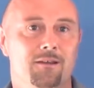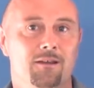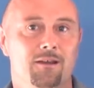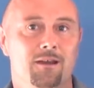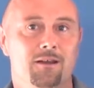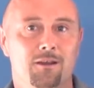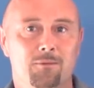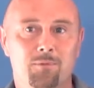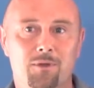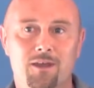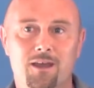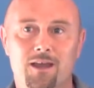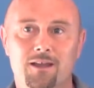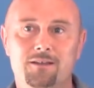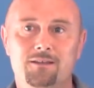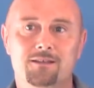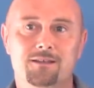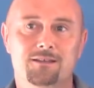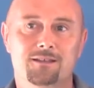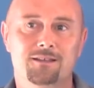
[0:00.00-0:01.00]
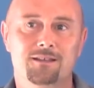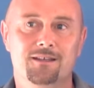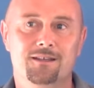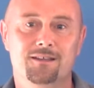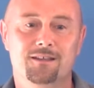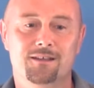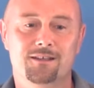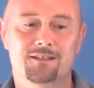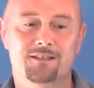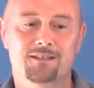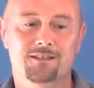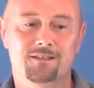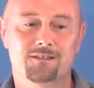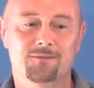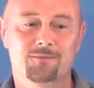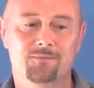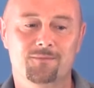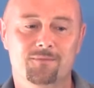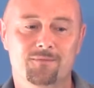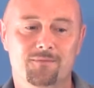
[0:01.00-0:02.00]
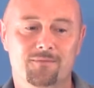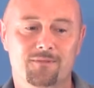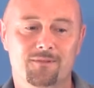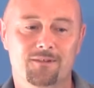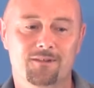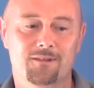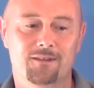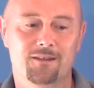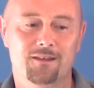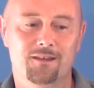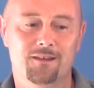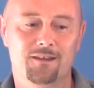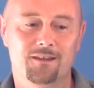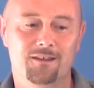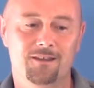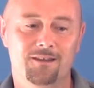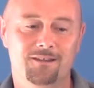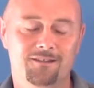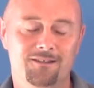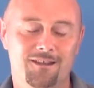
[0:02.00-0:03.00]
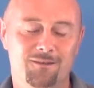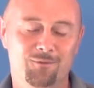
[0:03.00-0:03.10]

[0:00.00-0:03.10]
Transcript: And I began to see this in,